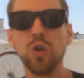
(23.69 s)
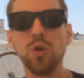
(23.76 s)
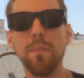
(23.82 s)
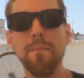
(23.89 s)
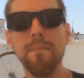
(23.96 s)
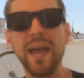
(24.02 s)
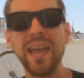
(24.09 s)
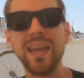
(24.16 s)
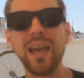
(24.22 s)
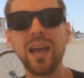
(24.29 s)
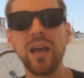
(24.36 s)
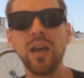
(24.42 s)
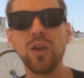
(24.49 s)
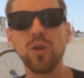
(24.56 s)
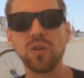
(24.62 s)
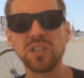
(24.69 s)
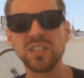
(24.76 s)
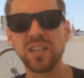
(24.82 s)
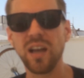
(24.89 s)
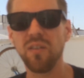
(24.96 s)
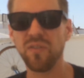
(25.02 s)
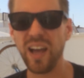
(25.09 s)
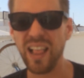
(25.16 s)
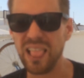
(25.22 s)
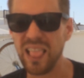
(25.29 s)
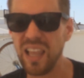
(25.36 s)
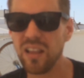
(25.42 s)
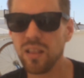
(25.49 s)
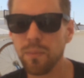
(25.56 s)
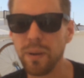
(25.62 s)
you make yourself a
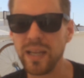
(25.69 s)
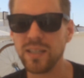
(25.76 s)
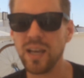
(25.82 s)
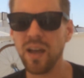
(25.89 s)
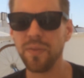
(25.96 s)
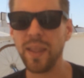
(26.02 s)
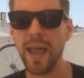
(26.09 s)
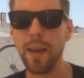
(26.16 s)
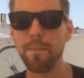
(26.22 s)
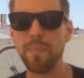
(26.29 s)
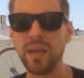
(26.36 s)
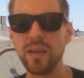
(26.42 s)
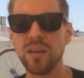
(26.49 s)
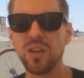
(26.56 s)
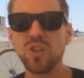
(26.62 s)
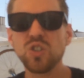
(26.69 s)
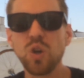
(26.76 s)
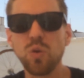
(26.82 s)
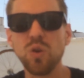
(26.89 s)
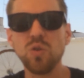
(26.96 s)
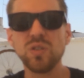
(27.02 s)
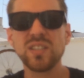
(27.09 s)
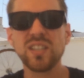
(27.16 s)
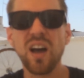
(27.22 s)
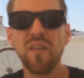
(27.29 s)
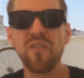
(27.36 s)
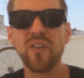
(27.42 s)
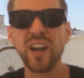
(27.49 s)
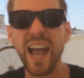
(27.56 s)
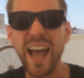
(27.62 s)
little bit unhappy, so you
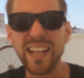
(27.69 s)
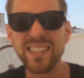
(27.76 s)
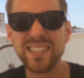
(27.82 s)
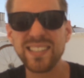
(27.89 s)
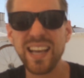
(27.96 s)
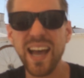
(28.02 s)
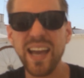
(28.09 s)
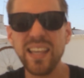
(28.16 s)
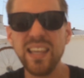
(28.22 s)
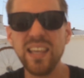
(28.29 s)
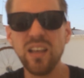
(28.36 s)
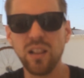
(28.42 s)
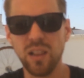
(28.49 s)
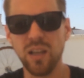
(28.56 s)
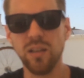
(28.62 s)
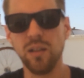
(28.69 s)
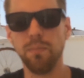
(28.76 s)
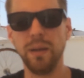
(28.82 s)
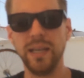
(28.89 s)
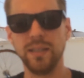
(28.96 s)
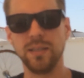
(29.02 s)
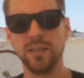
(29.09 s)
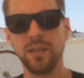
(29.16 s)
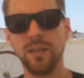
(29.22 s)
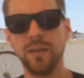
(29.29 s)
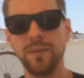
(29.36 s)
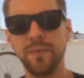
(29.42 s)
suffer a tiny little bit.